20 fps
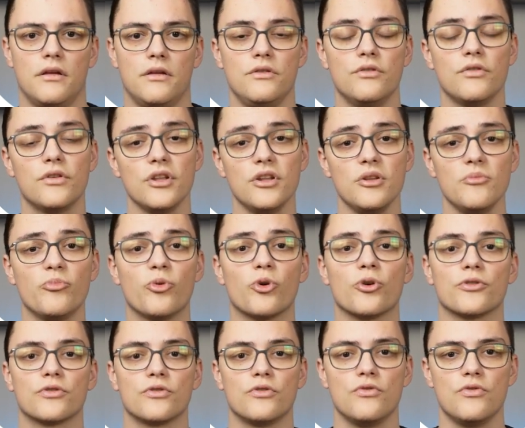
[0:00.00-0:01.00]
You can
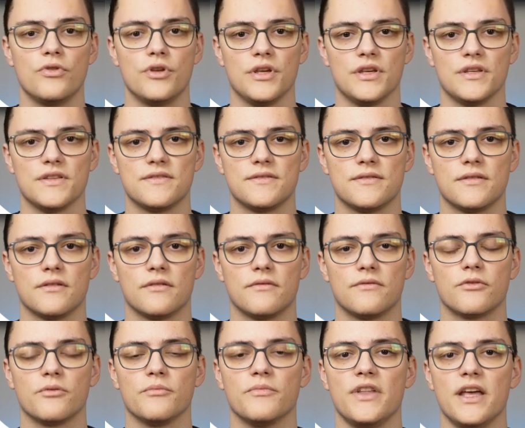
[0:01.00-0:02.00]
import cookies
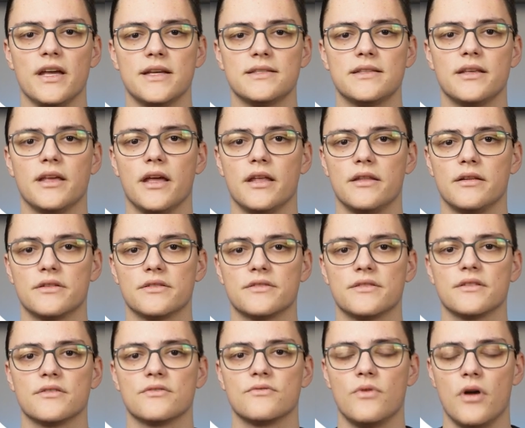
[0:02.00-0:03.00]
from Next
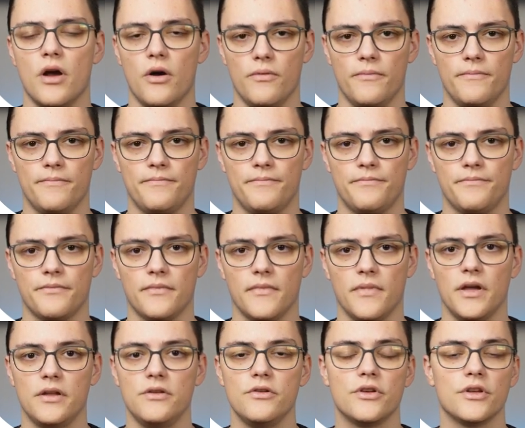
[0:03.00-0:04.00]
headers as well,
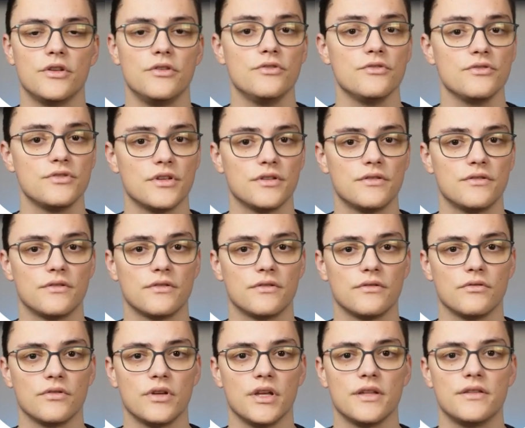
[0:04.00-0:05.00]
and you can use it
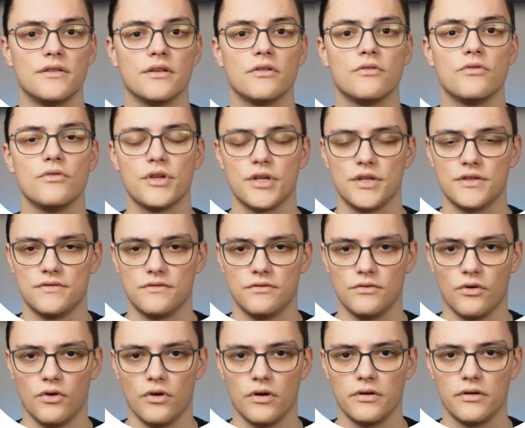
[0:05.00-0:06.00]
to get the cookie
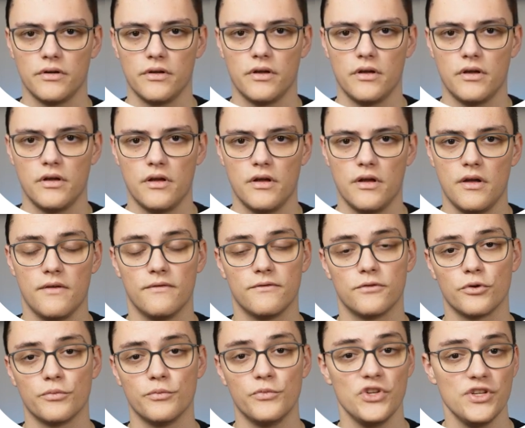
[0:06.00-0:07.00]
store,
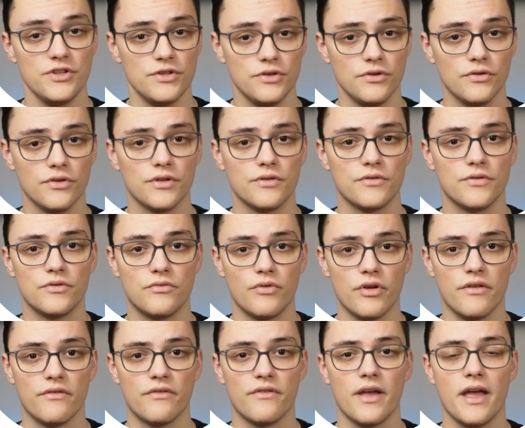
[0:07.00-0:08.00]
from which you can
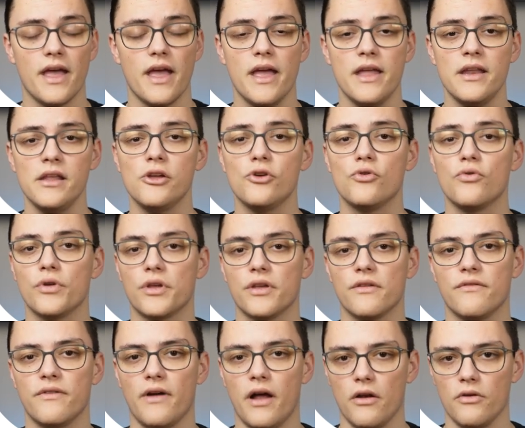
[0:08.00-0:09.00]
retrieve any cookie
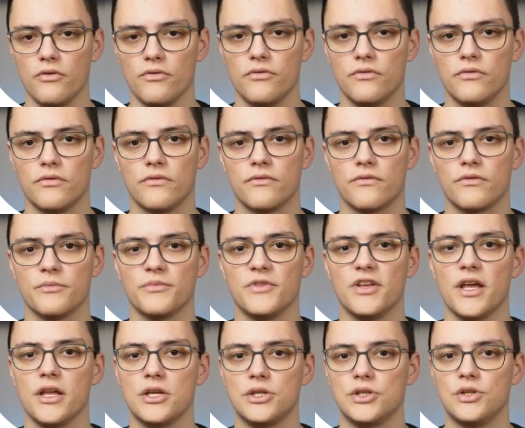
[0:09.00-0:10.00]
value from
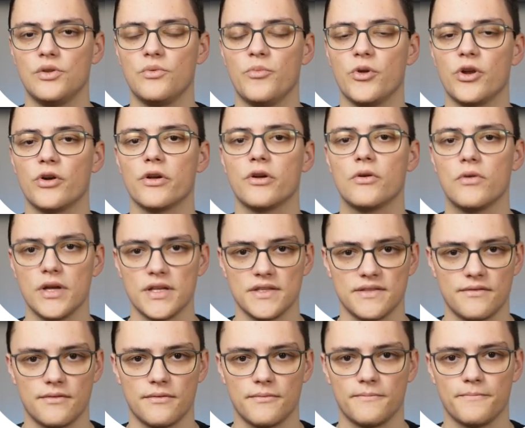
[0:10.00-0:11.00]
the HTTP
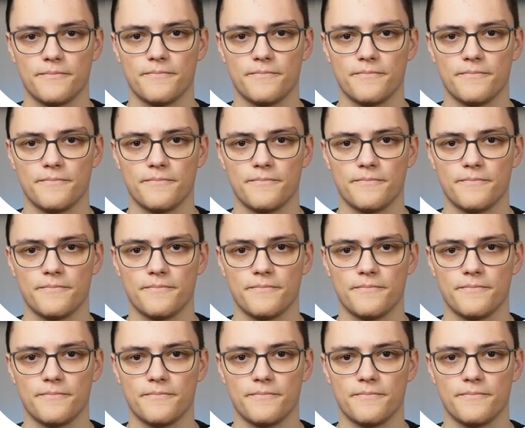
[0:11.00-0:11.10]
request.